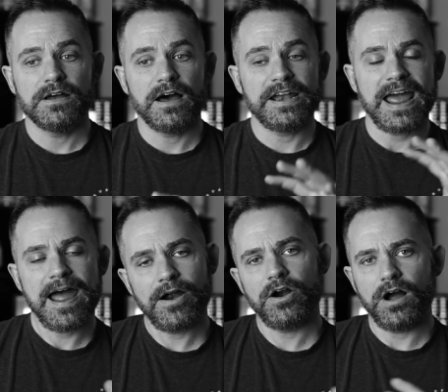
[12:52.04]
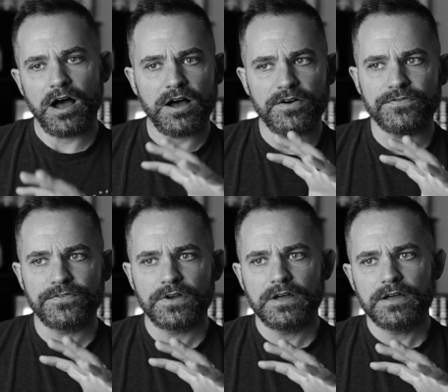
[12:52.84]
an air
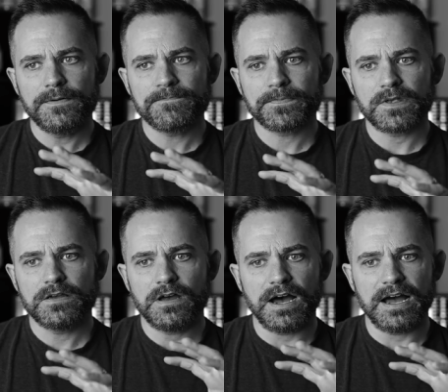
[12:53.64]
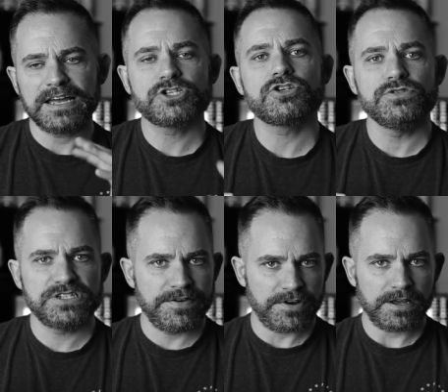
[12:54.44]
of
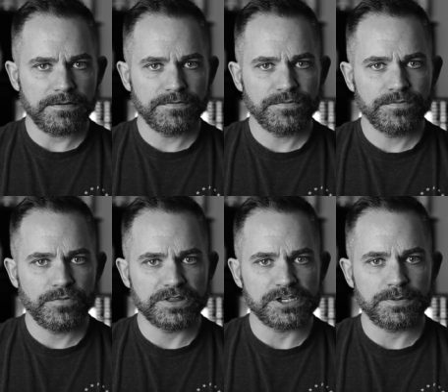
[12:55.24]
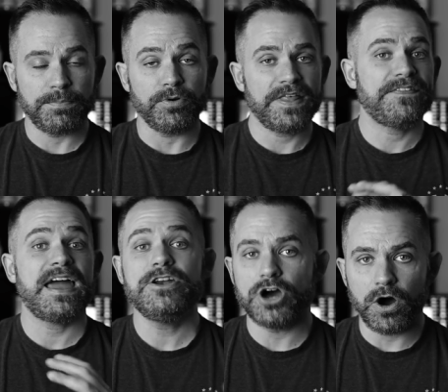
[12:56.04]
exclusivity with these people, that
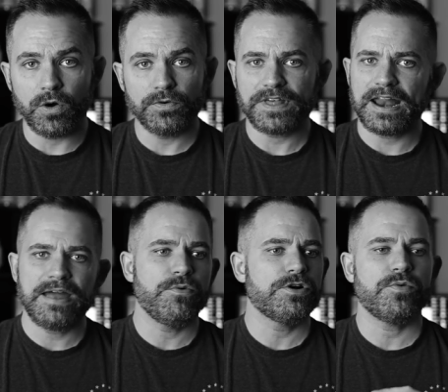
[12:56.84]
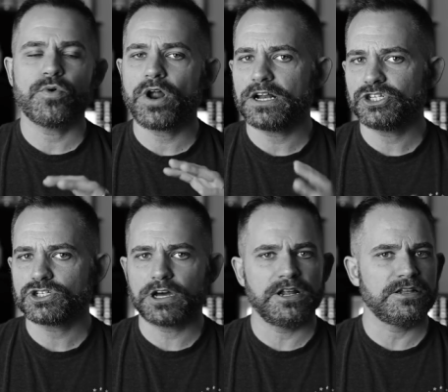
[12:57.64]
they know that, hey, we're not
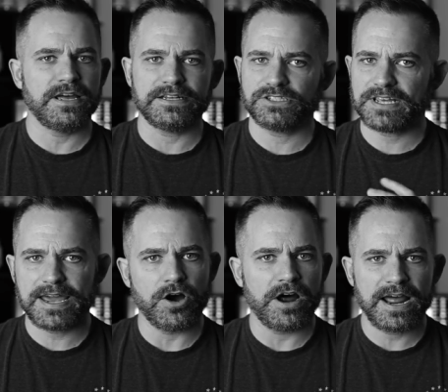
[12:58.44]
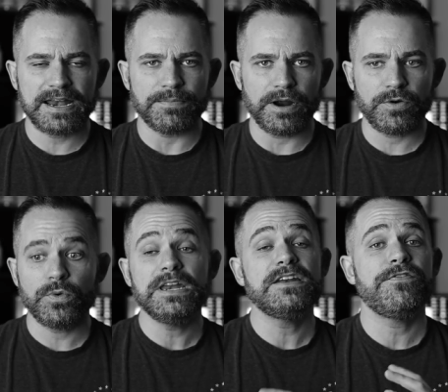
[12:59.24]
just gonna like take on anybody.
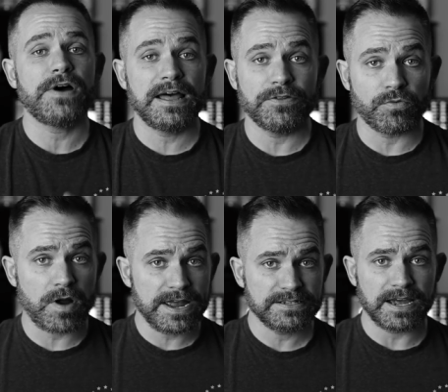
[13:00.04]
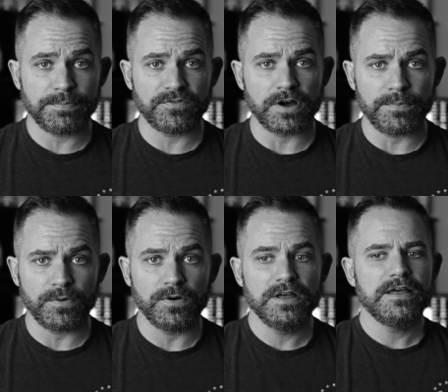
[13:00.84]
We need to find the right type of
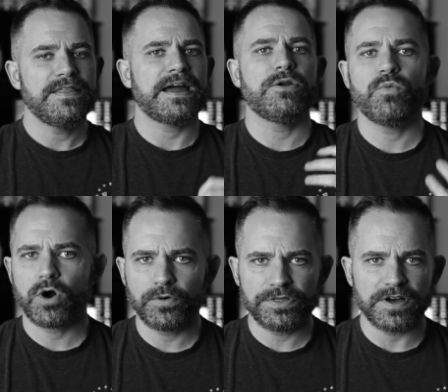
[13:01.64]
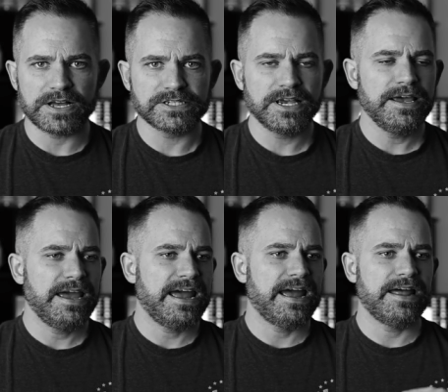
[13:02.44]
couple that can work with us
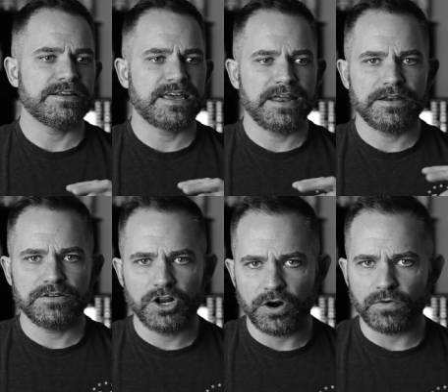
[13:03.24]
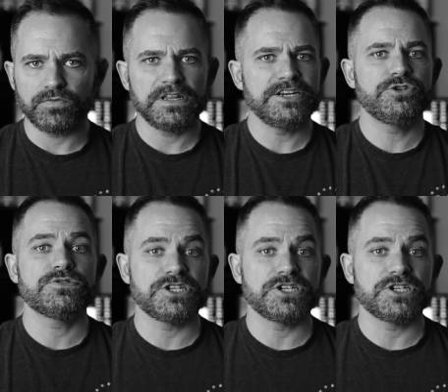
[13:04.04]
and can, you know, lead to a